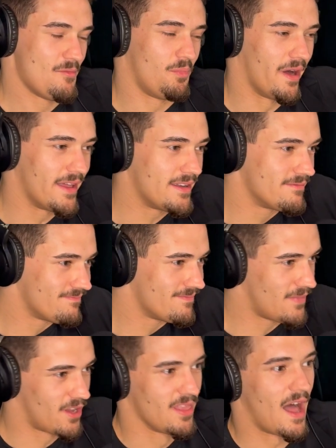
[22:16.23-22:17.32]
but
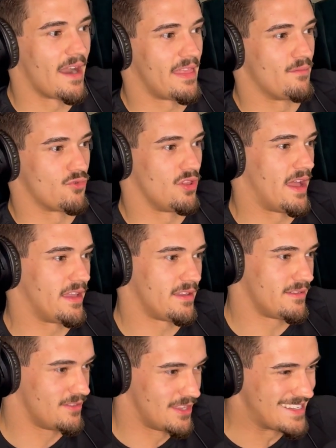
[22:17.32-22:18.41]
a lot of them are like
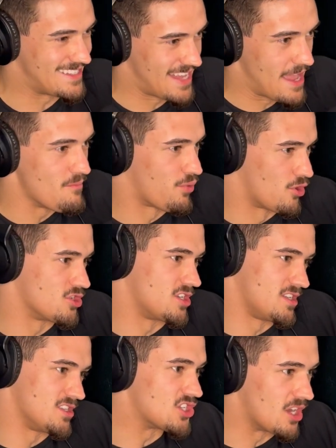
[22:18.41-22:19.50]
the same
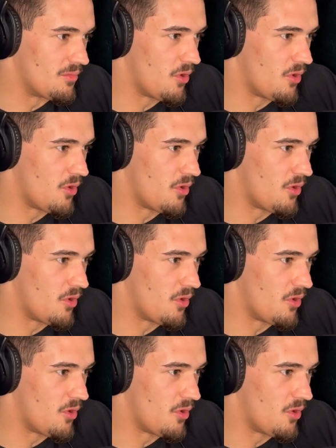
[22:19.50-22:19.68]
person in some